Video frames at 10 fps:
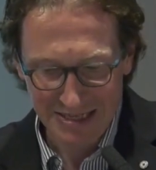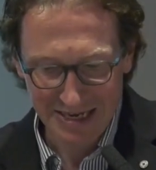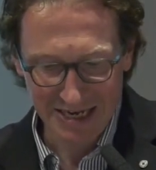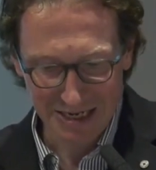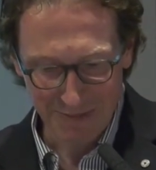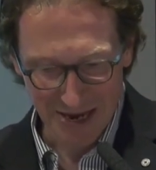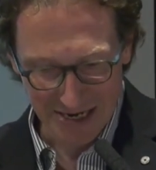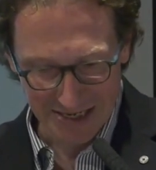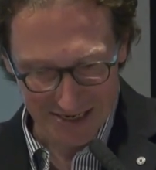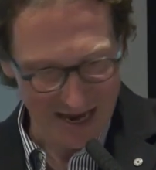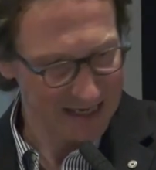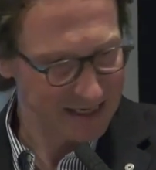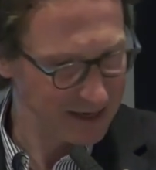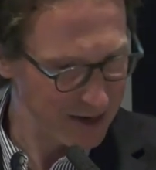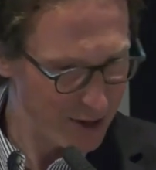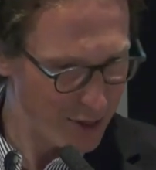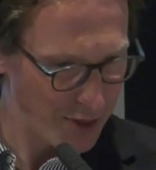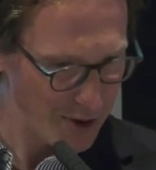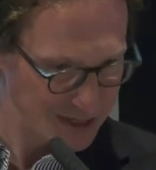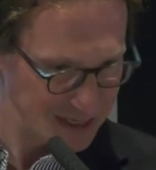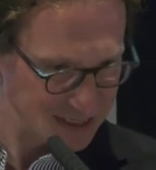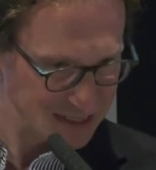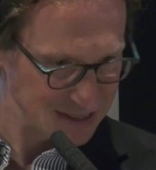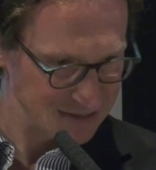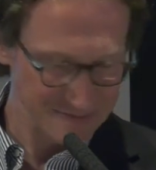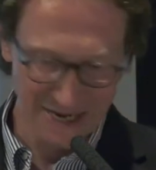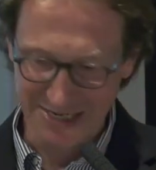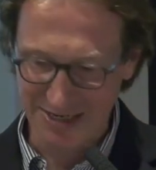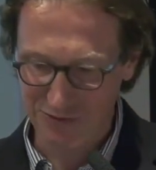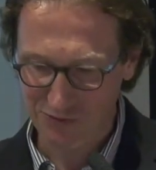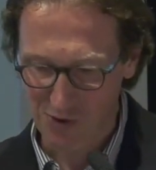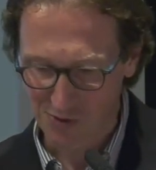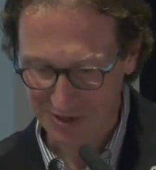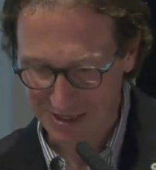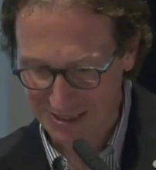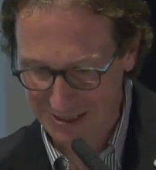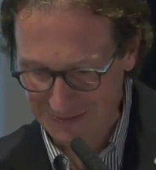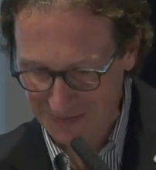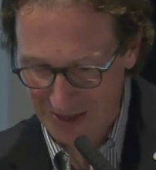taken back in the 1930s and 1940s.